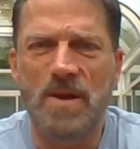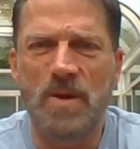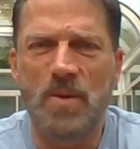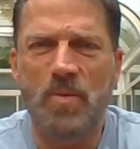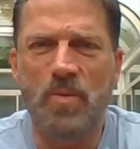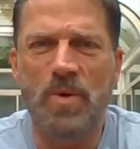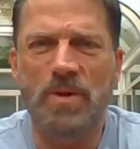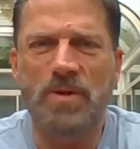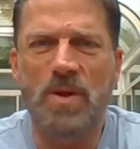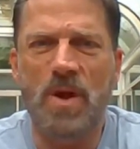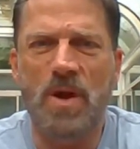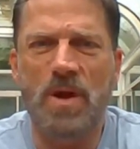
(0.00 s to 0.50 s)

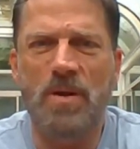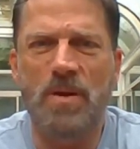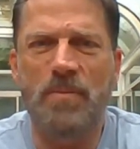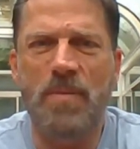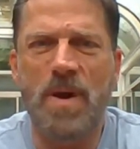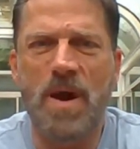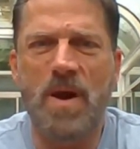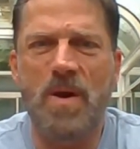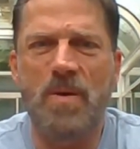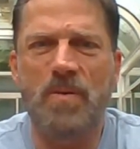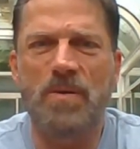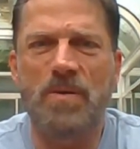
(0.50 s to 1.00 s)
We'll talk
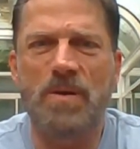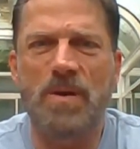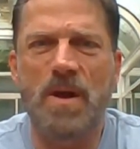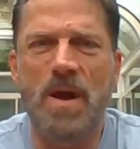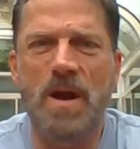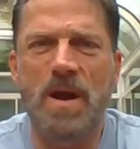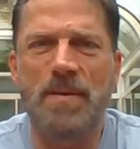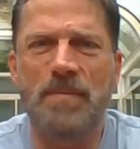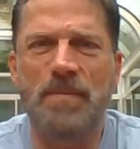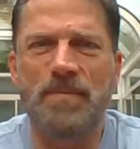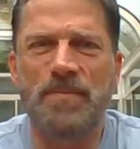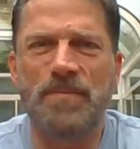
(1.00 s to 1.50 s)
about
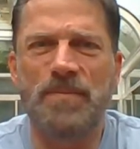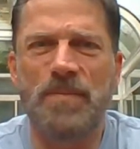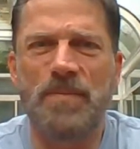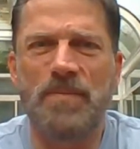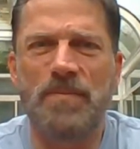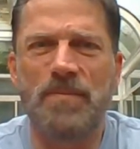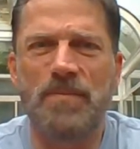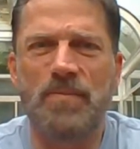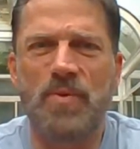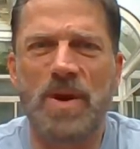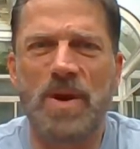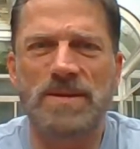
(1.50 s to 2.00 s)

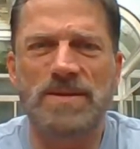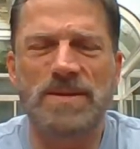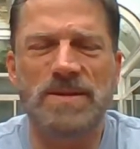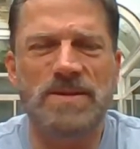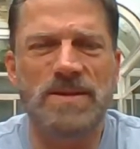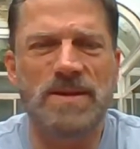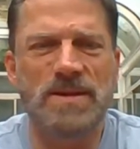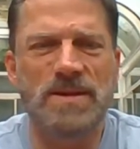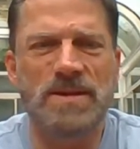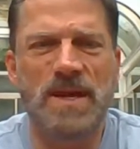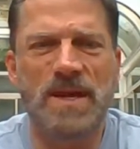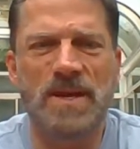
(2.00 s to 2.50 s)

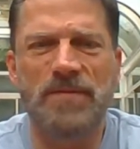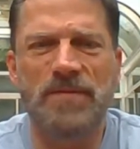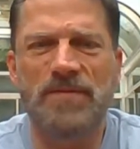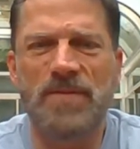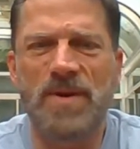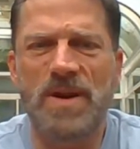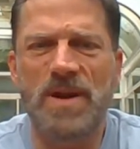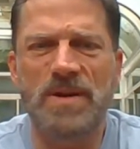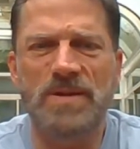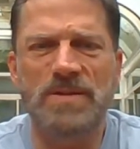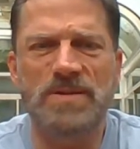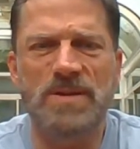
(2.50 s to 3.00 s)
processing data
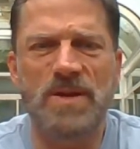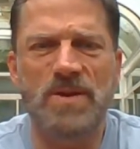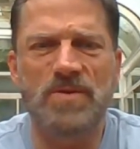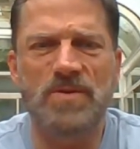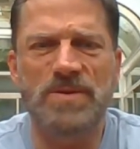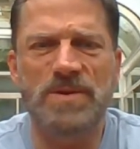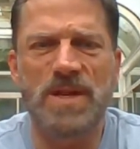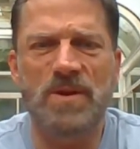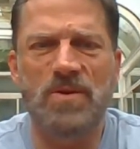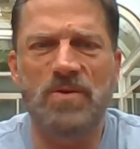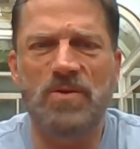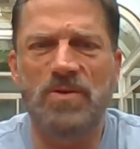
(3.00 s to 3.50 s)
files that your
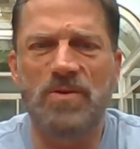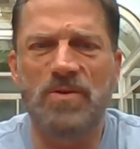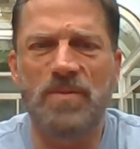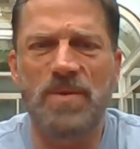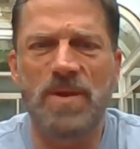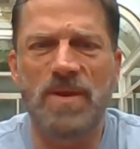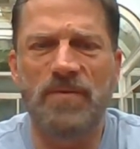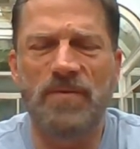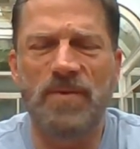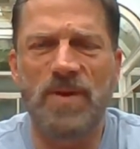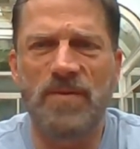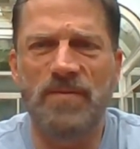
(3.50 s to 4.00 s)
stakeholder may
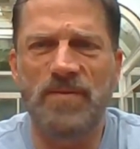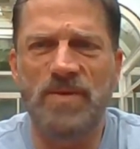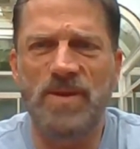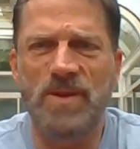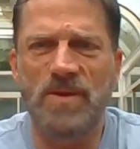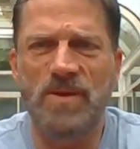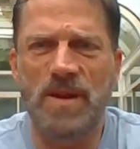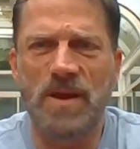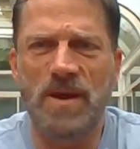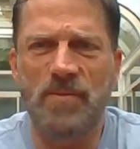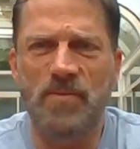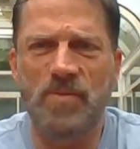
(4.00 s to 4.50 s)
have given you
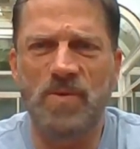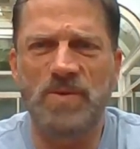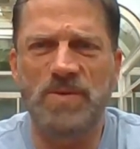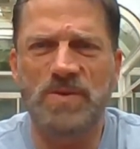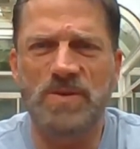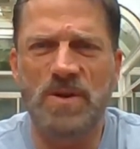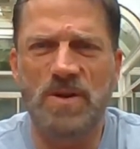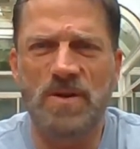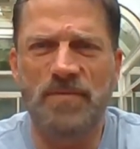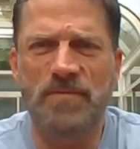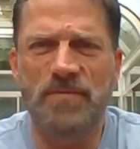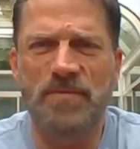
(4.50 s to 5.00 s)
to help you
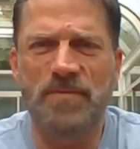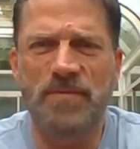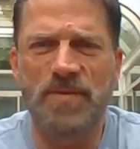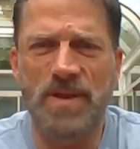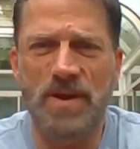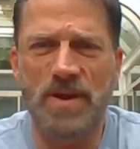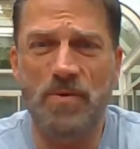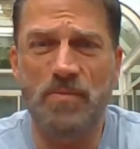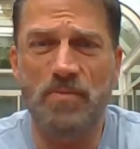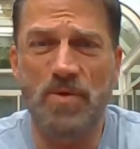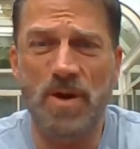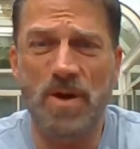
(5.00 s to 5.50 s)
solve
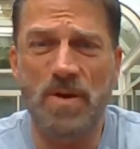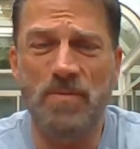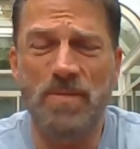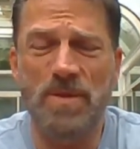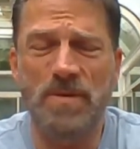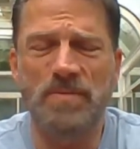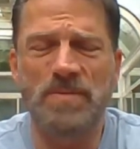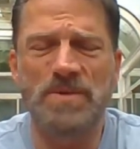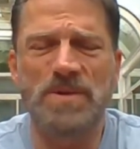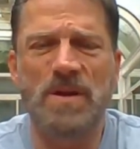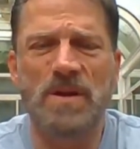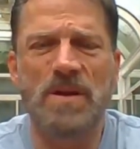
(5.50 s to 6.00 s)
their
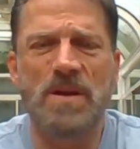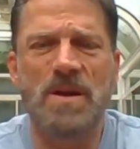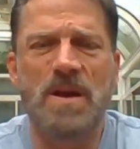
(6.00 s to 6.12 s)
problems.